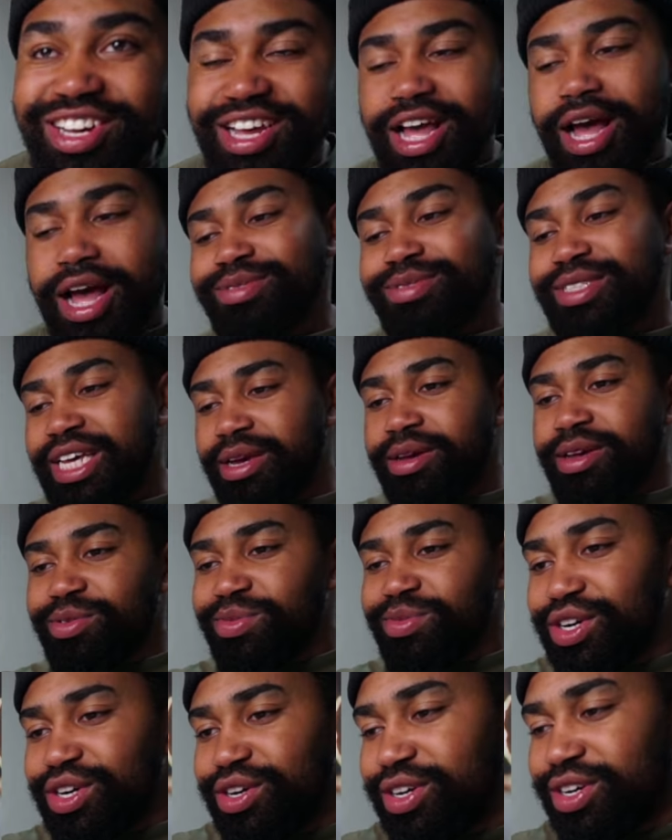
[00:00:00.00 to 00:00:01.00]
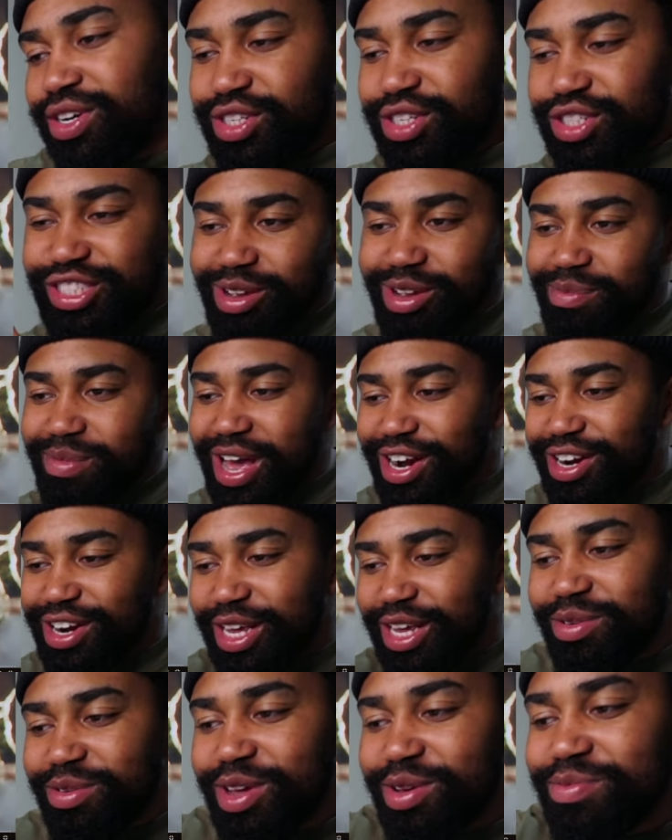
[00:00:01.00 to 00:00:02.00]
I'm DMing her. She better
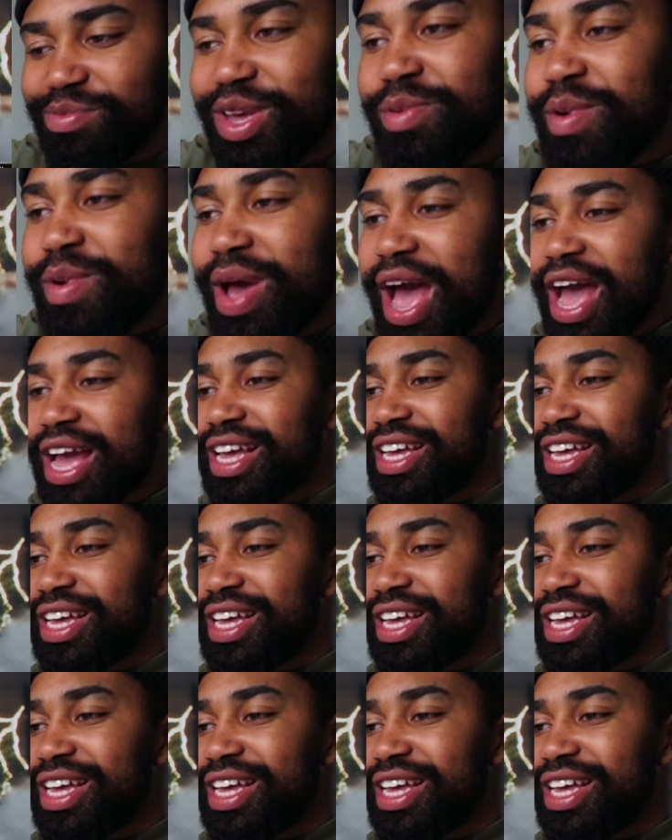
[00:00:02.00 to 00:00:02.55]
DM me back.